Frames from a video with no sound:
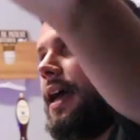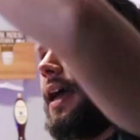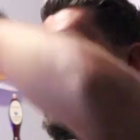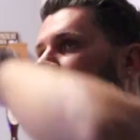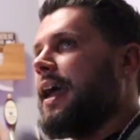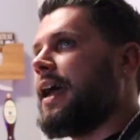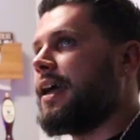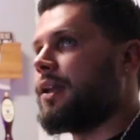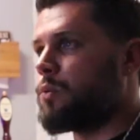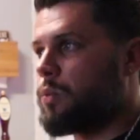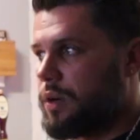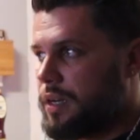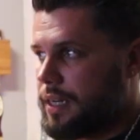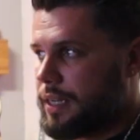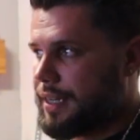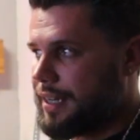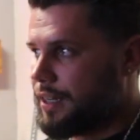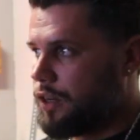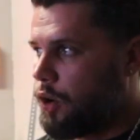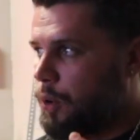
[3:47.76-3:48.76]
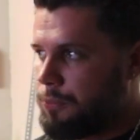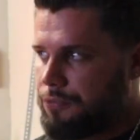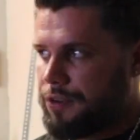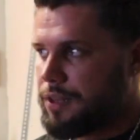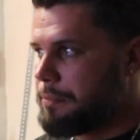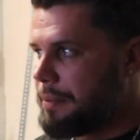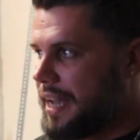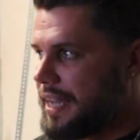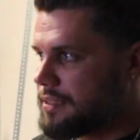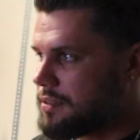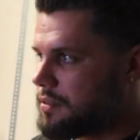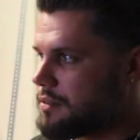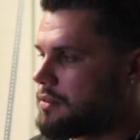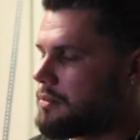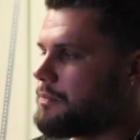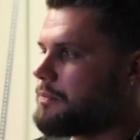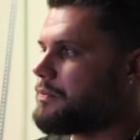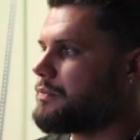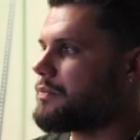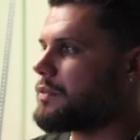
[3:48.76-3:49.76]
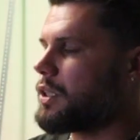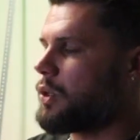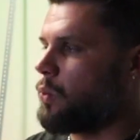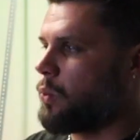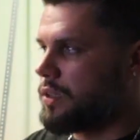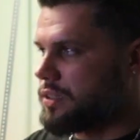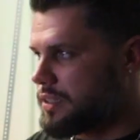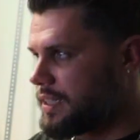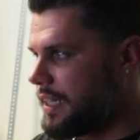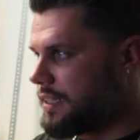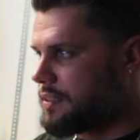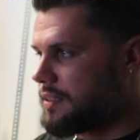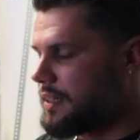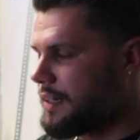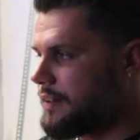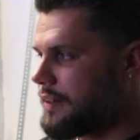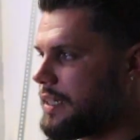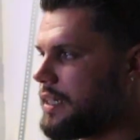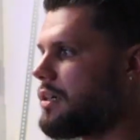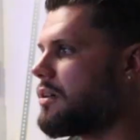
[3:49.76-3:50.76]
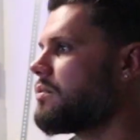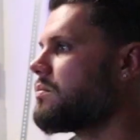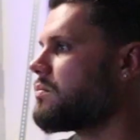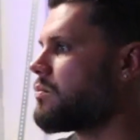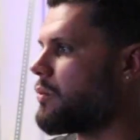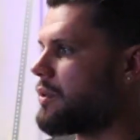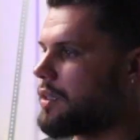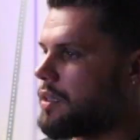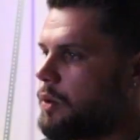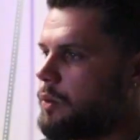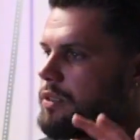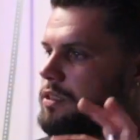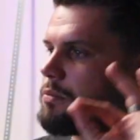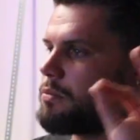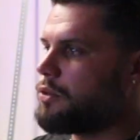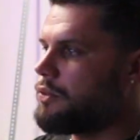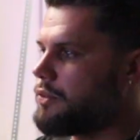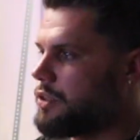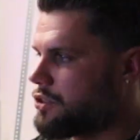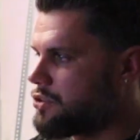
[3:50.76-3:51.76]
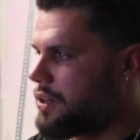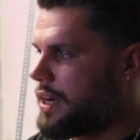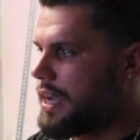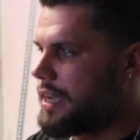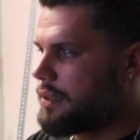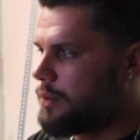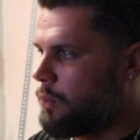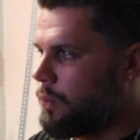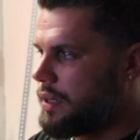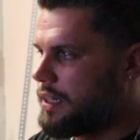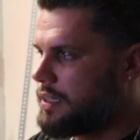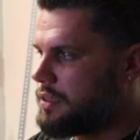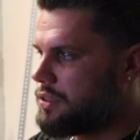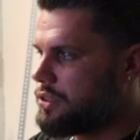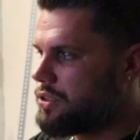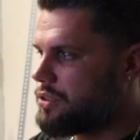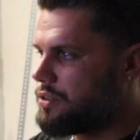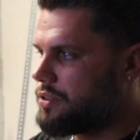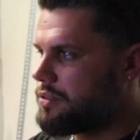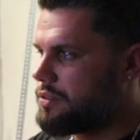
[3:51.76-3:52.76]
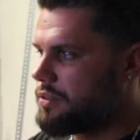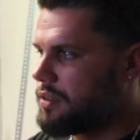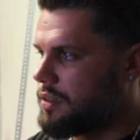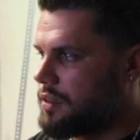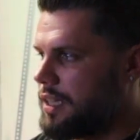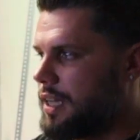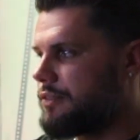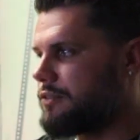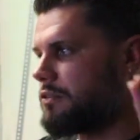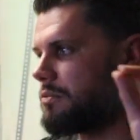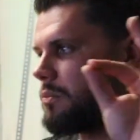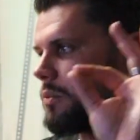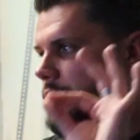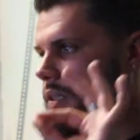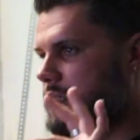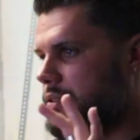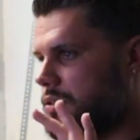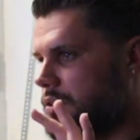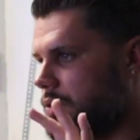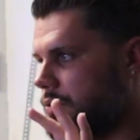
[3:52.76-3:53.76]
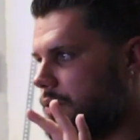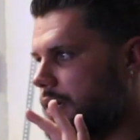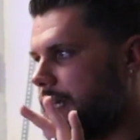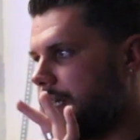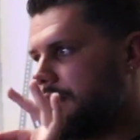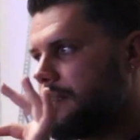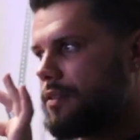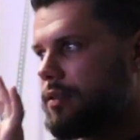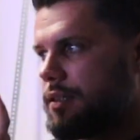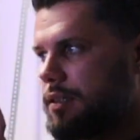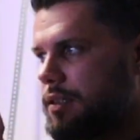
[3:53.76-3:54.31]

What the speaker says: And we're going to kind of hope for the best. Worst case scenario, we can always move the track 1 inch to the left, 1 inch to the right.